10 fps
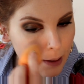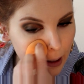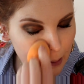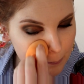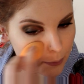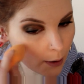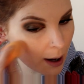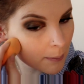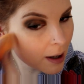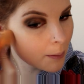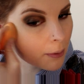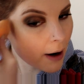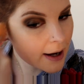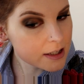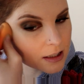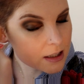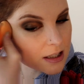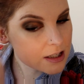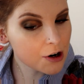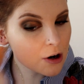primer prior to the
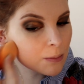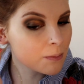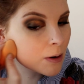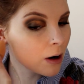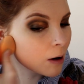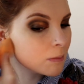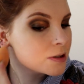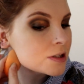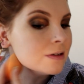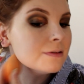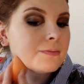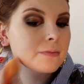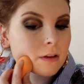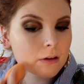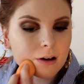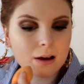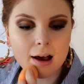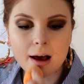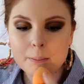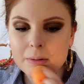serum option
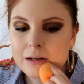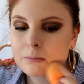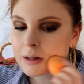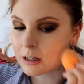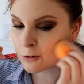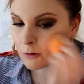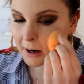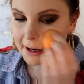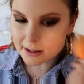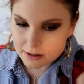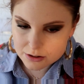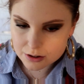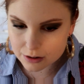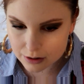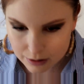and we'd be great.